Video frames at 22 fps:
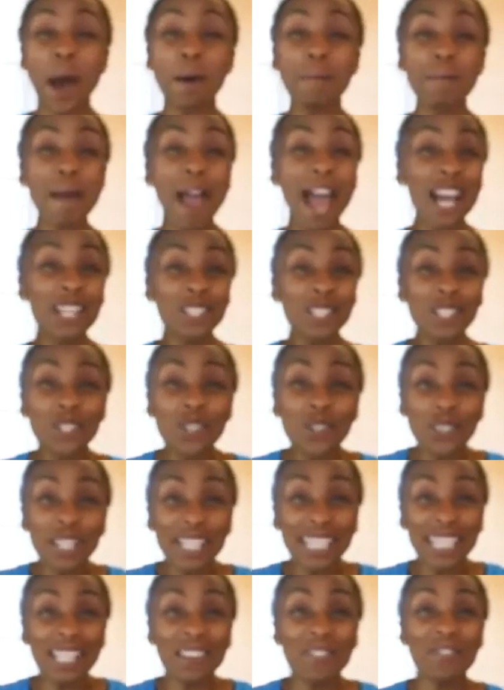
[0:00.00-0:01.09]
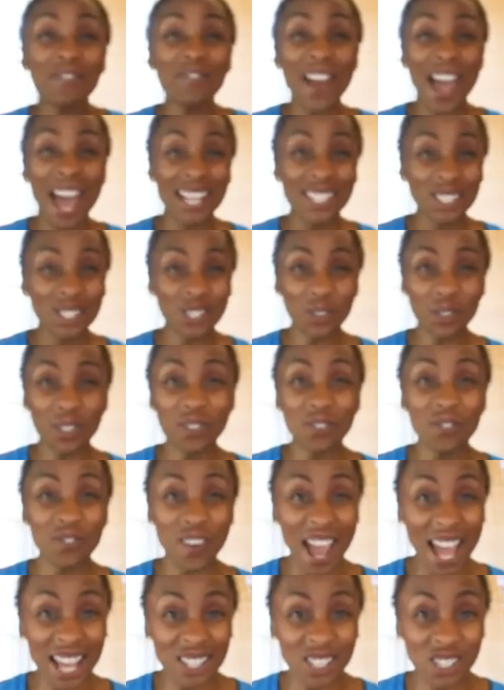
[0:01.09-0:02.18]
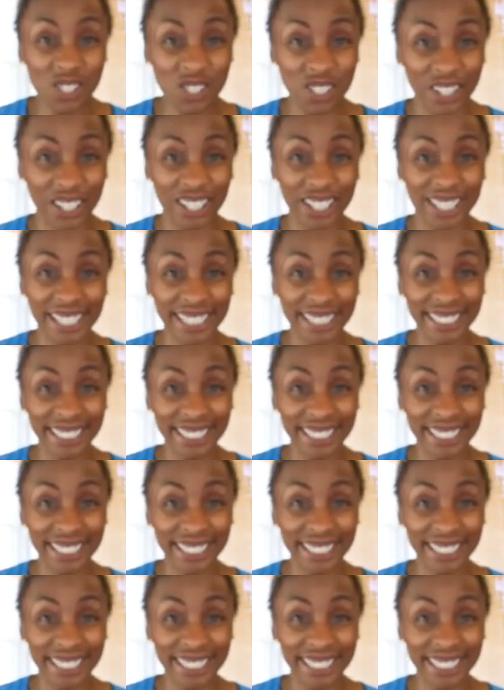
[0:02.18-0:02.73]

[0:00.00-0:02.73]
imagine you're getting faster and faster.